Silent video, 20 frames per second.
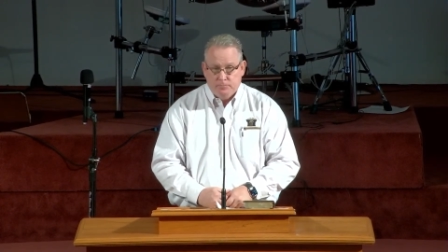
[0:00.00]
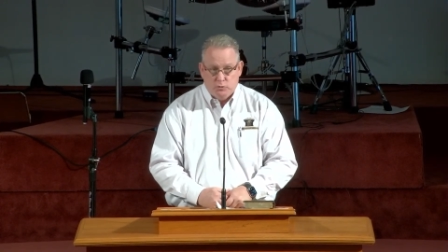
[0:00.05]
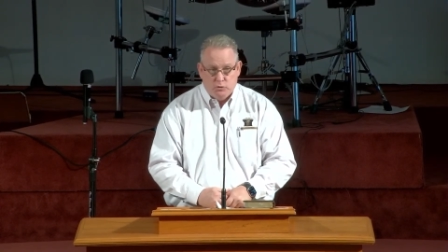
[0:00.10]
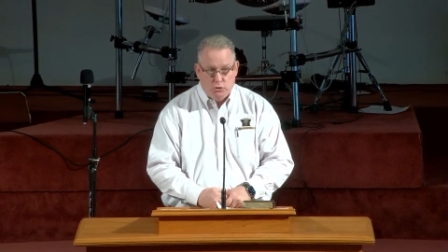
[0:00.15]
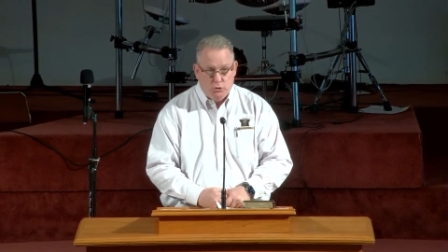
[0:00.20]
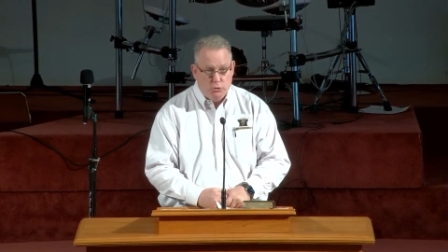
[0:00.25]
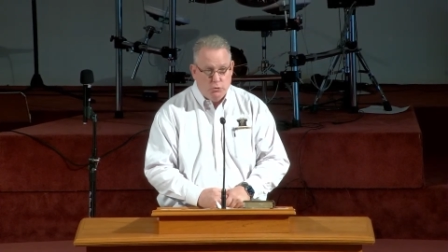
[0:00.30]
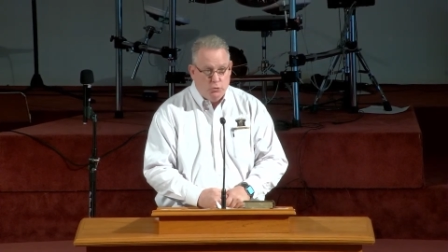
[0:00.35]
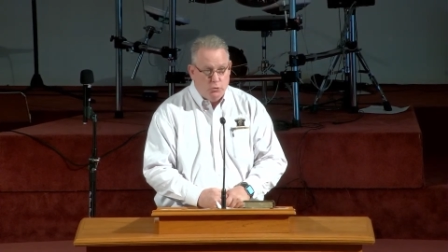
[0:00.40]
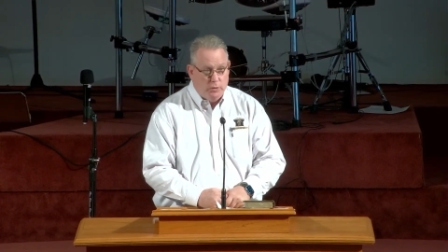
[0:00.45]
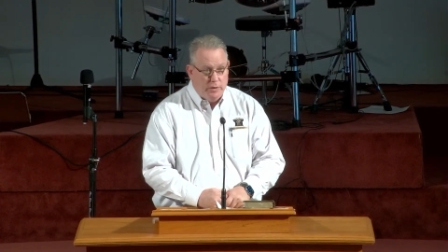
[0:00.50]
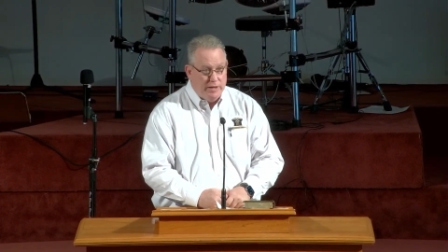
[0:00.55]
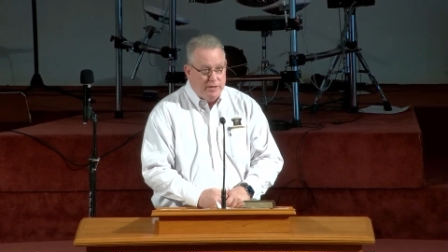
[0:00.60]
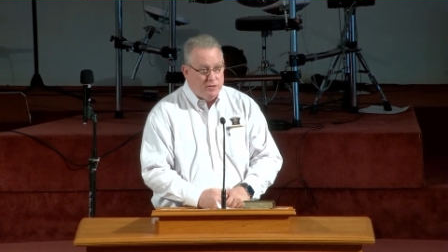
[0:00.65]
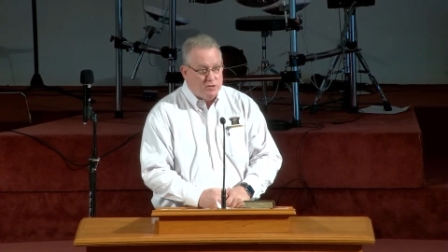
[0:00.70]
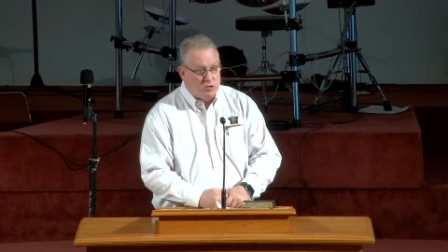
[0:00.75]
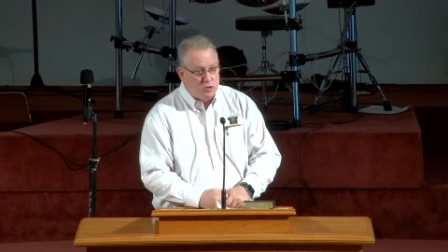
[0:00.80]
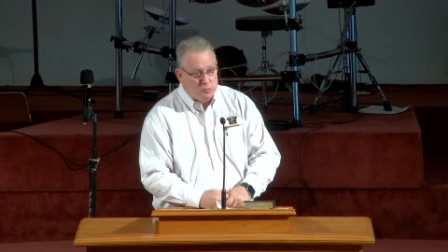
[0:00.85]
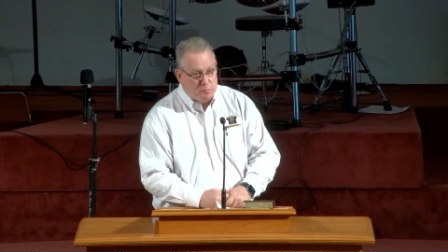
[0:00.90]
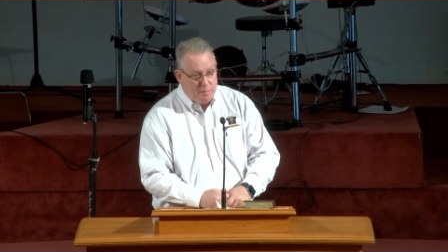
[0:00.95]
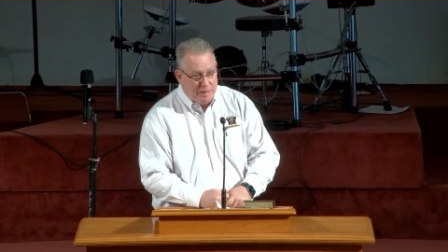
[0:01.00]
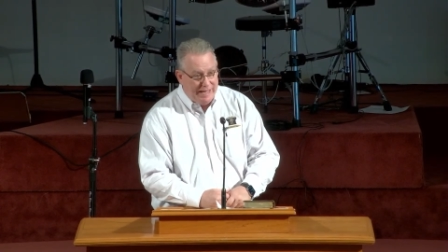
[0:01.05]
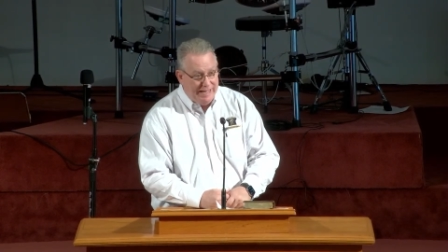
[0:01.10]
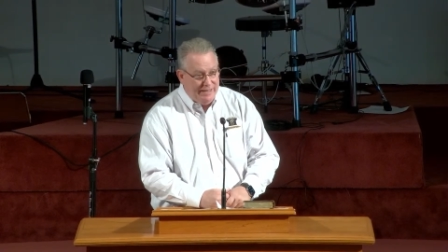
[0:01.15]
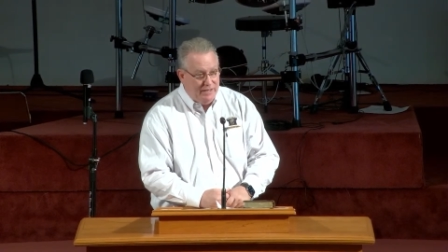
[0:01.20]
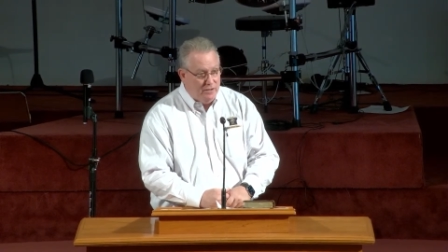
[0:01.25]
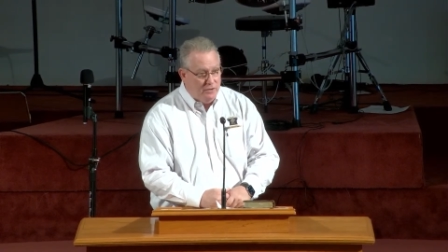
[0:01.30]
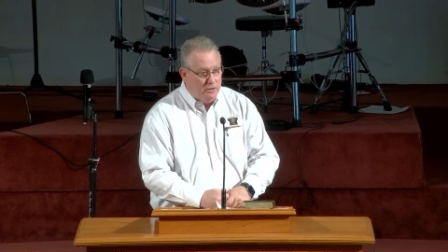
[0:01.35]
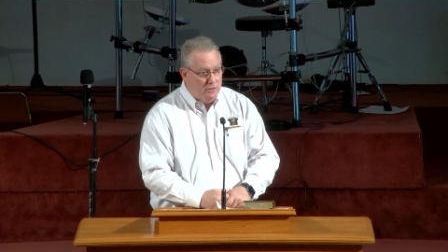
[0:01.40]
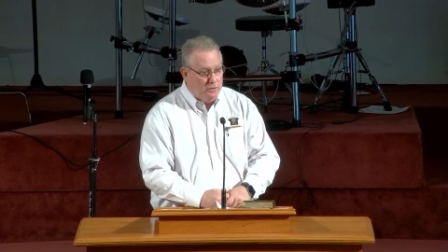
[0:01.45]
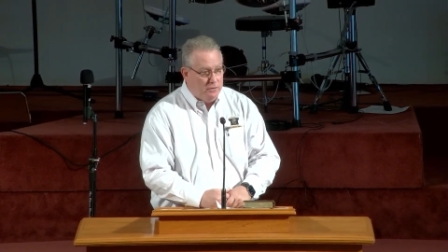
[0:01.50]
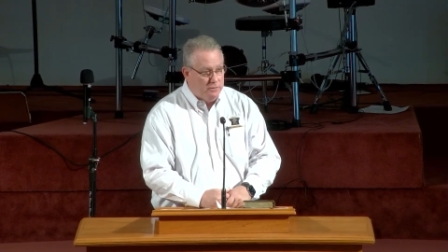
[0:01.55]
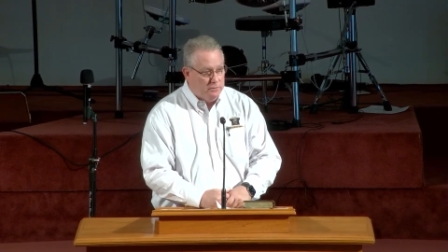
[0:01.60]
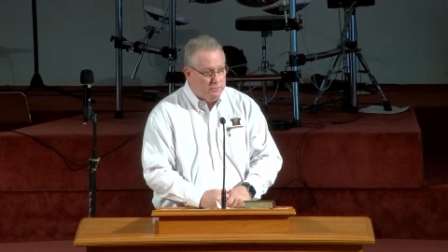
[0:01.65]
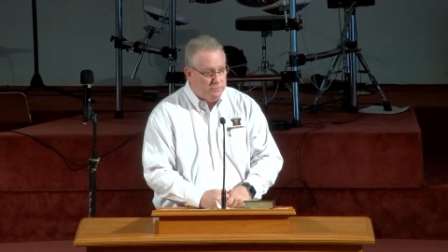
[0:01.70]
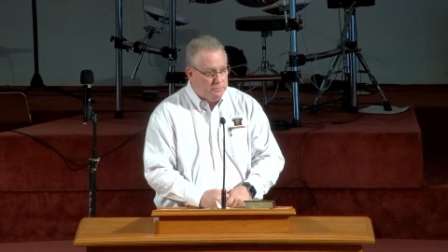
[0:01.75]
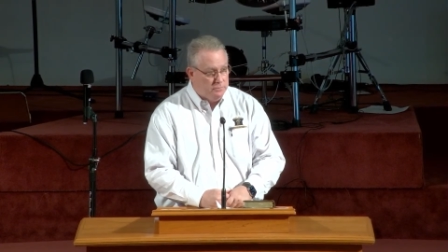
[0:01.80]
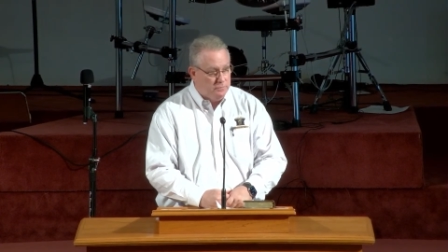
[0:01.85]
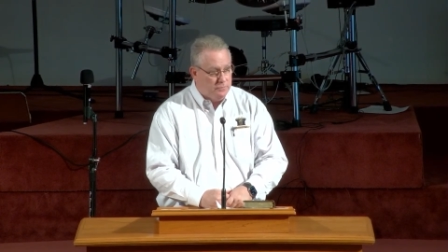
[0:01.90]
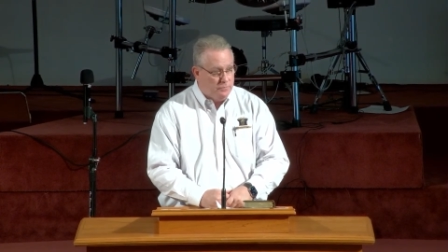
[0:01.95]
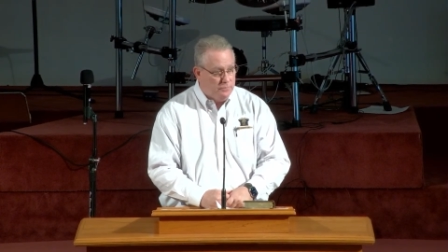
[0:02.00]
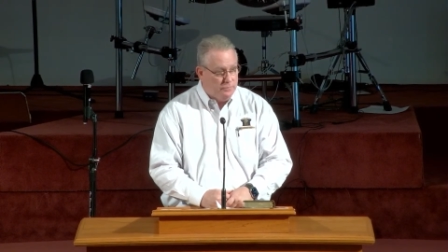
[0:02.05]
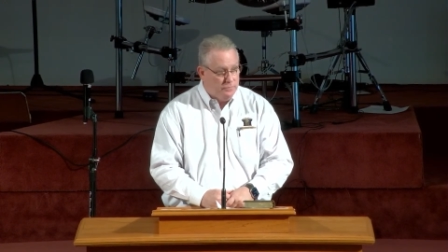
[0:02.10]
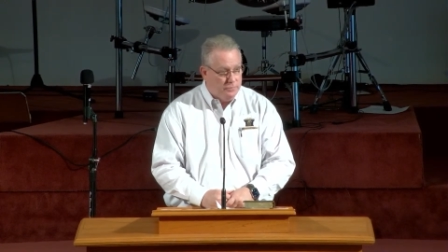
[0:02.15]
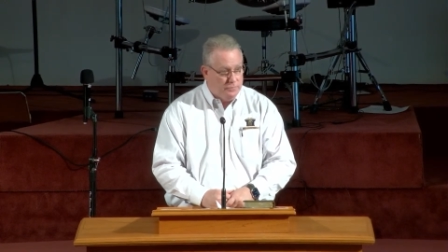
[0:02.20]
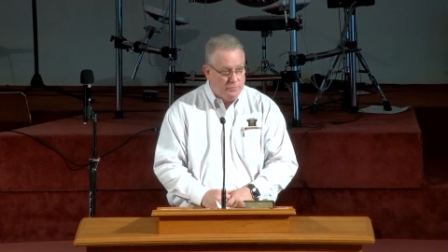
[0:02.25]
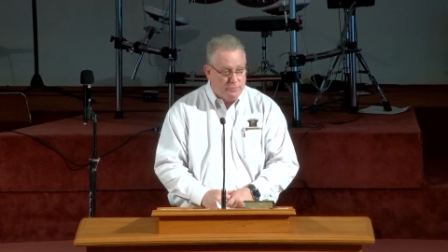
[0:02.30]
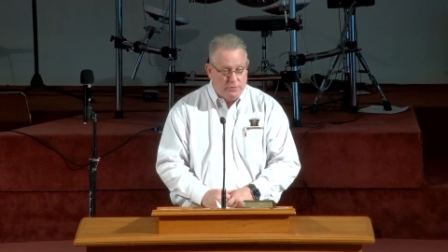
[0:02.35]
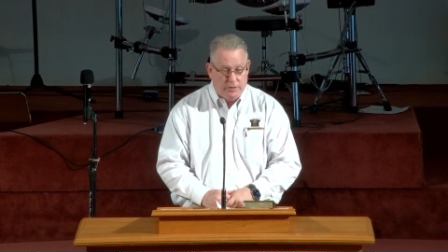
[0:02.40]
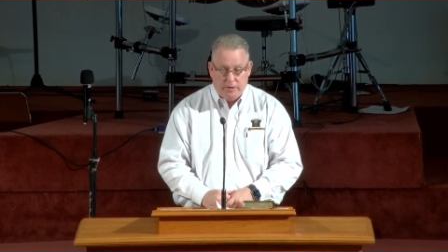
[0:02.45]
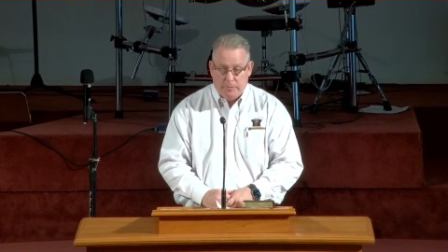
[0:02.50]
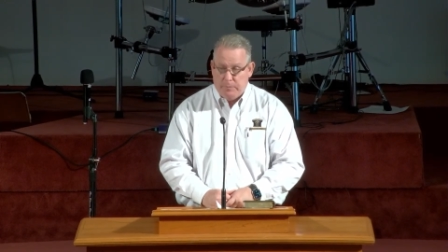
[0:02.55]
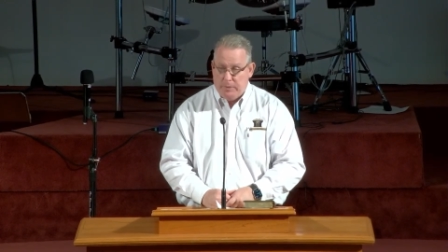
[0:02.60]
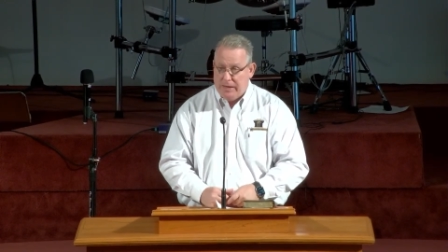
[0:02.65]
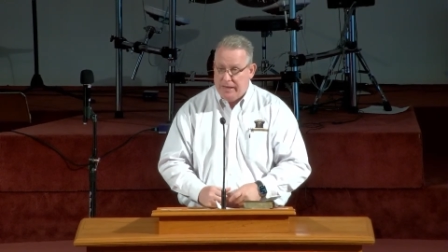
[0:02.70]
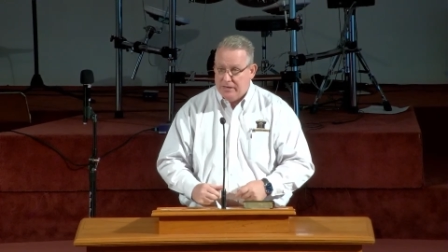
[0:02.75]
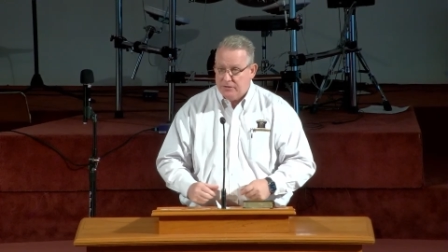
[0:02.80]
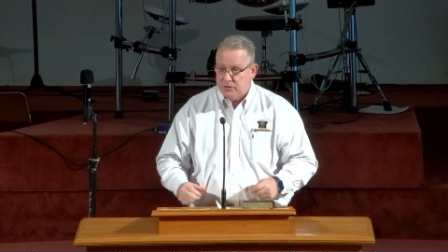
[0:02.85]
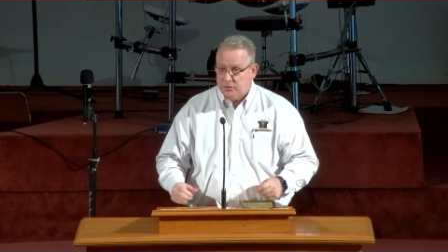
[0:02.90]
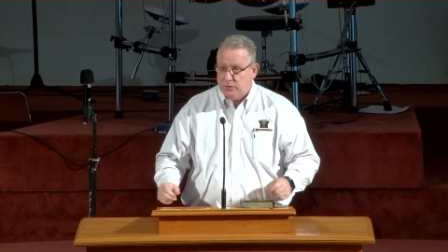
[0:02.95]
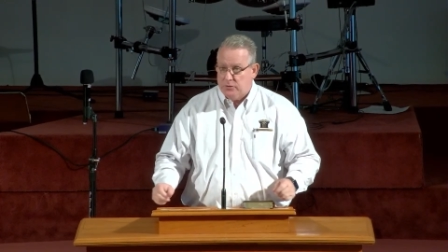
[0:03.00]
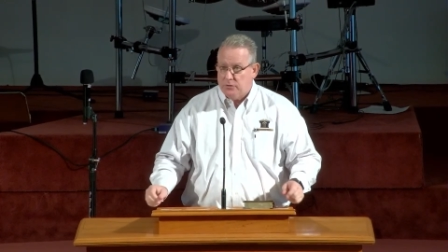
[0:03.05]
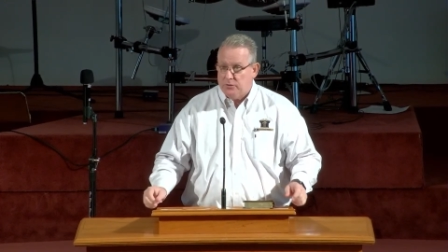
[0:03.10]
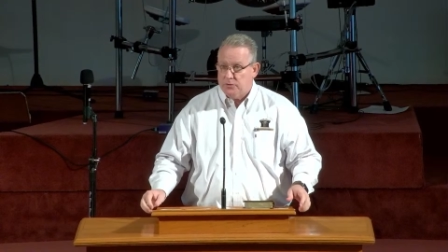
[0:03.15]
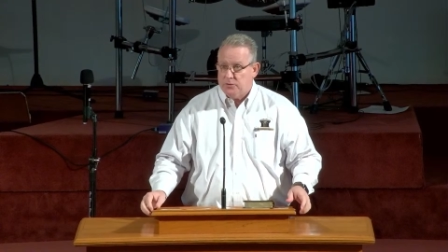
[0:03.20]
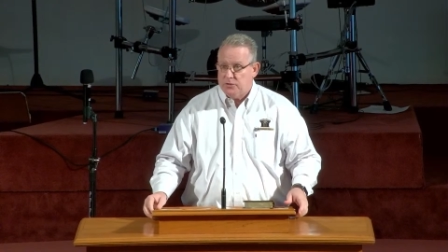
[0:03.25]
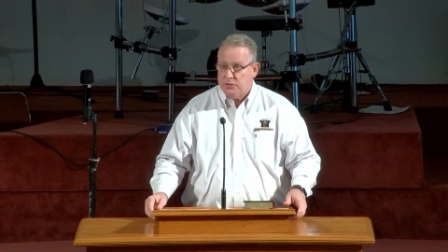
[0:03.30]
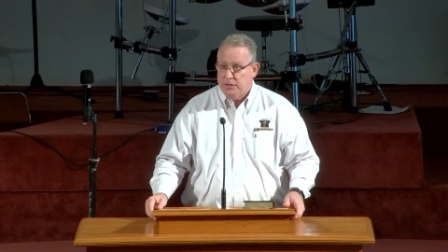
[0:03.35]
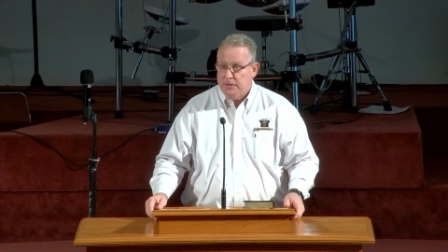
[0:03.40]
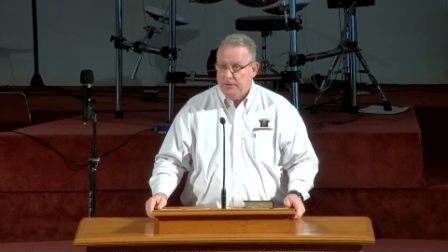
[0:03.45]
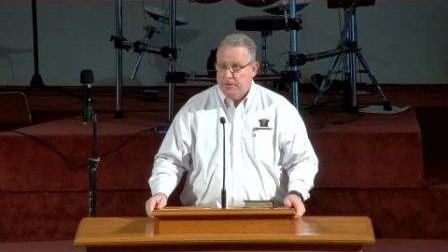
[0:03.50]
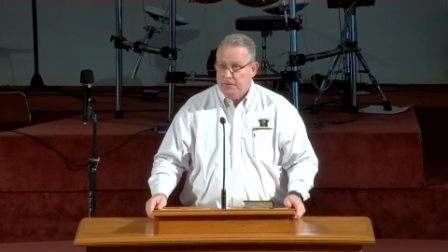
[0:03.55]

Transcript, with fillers: to inspire the apostles